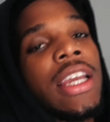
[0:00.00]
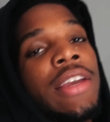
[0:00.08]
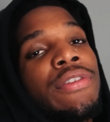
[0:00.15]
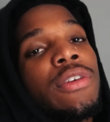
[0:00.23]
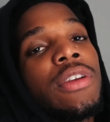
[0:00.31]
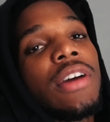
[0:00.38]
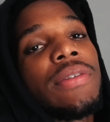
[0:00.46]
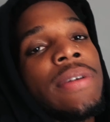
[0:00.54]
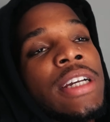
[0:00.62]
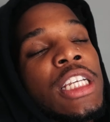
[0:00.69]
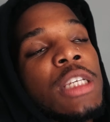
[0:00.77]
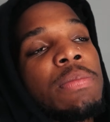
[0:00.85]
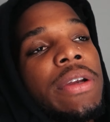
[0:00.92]
if you never
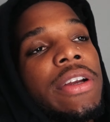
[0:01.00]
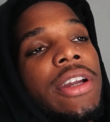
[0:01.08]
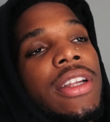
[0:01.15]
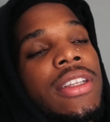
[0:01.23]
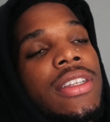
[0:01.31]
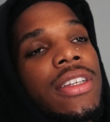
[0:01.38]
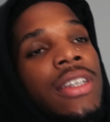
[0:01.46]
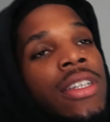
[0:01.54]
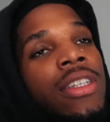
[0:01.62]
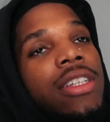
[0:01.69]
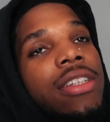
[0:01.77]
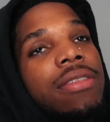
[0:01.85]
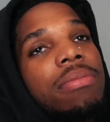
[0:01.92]
experienced
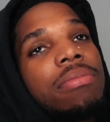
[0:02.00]
this,